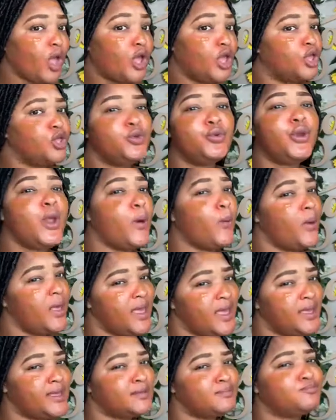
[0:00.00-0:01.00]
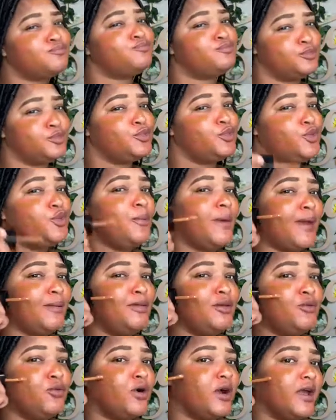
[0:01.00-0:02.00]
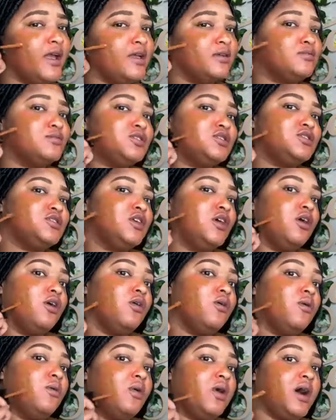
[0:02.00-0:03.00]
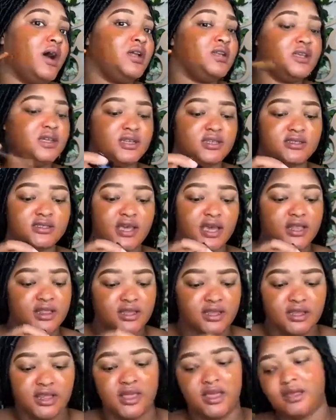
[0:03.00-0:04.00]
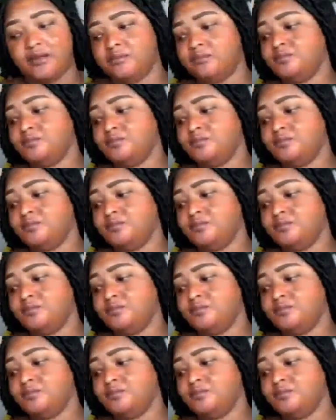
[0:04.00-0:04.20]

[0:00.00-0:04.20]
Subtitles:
You know what? You might be right. So I did exactly that.